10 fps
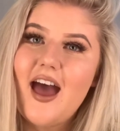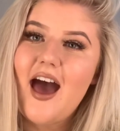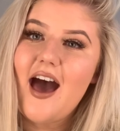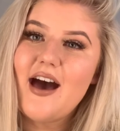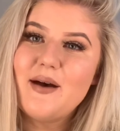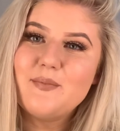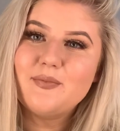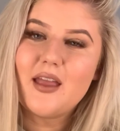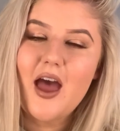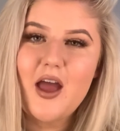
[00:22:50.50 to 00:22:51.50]

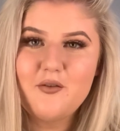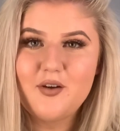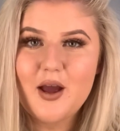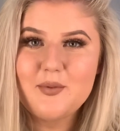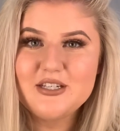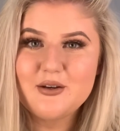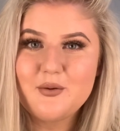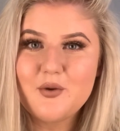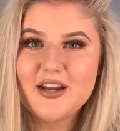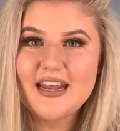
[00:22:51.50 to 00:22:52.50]
Hopefully I'll be
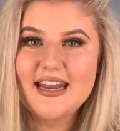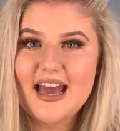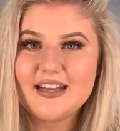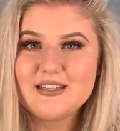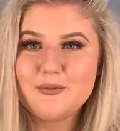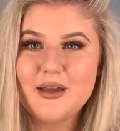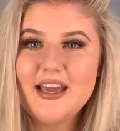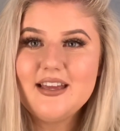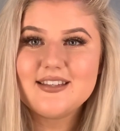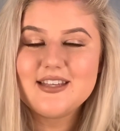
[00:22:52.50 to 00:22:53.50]
doing one next
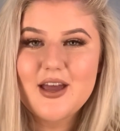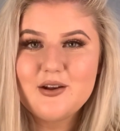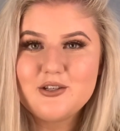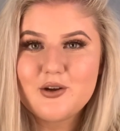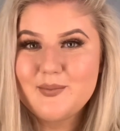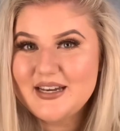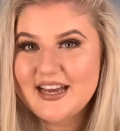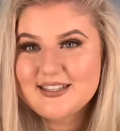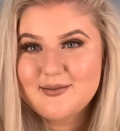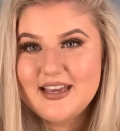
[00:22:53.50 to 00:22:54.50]
week, so join me
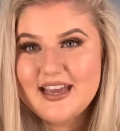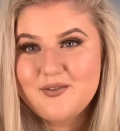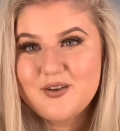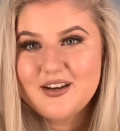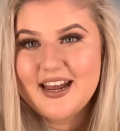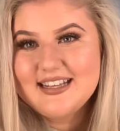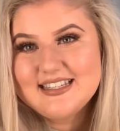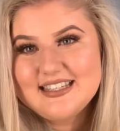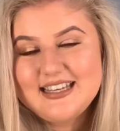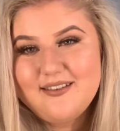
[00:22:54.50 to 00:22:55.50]
next week if you'd like
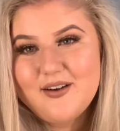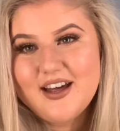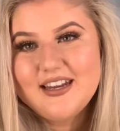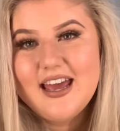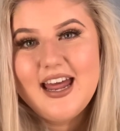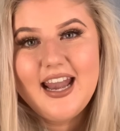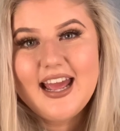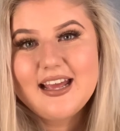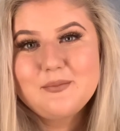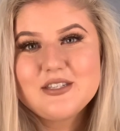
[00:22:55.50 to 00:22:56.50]
to see one.
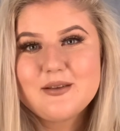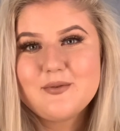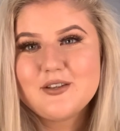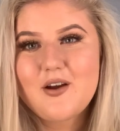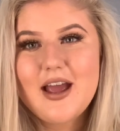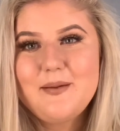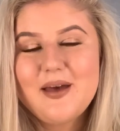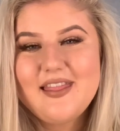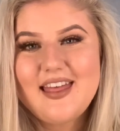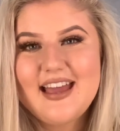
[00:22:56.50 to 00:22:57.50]
Like and subscribe,
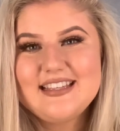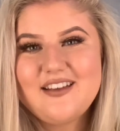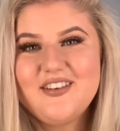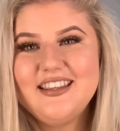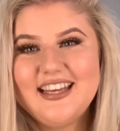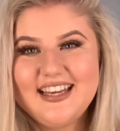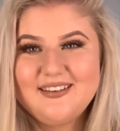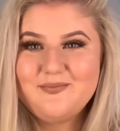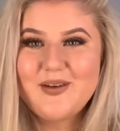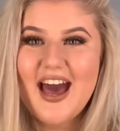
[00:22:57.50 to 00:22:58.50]
and that is
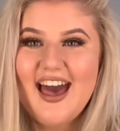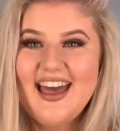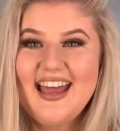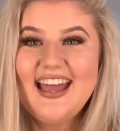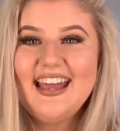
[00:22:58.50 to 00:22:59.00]
everything. Bye.